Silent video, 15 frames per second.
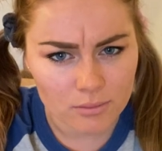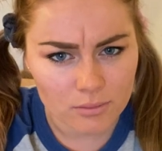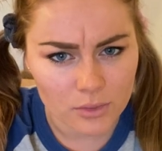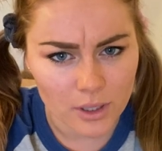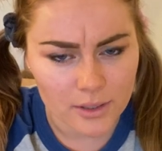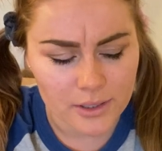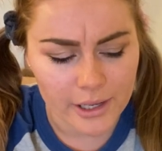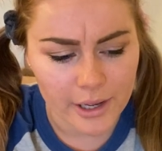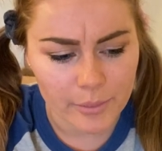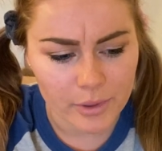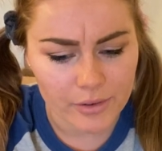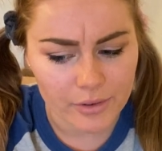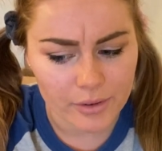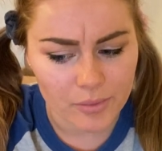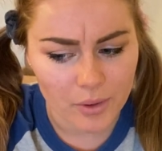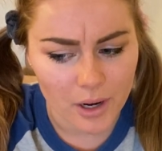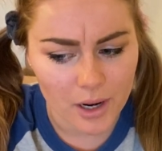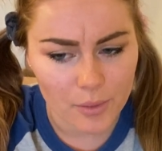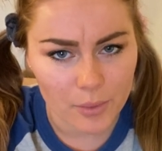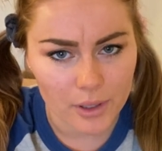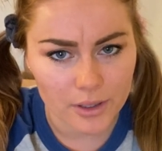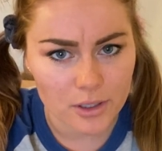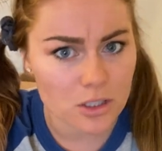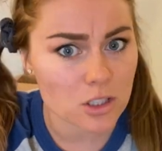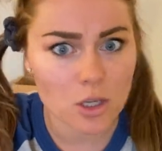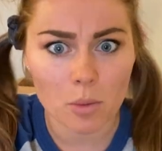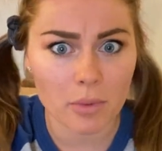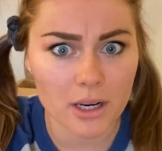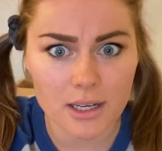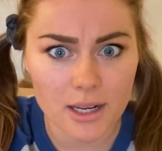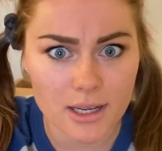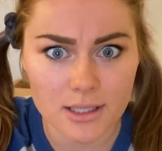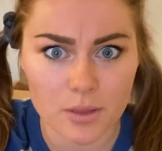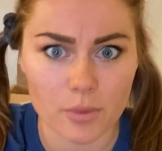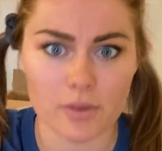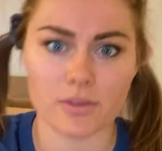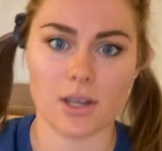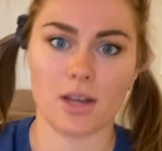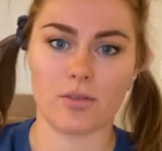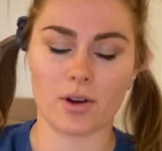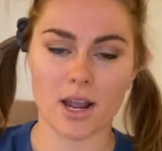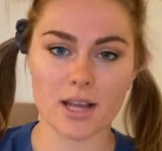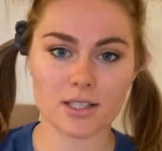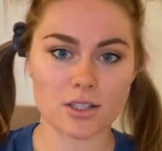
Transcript: You'll have to help me if I forgot one. There's so many days that we've done, right?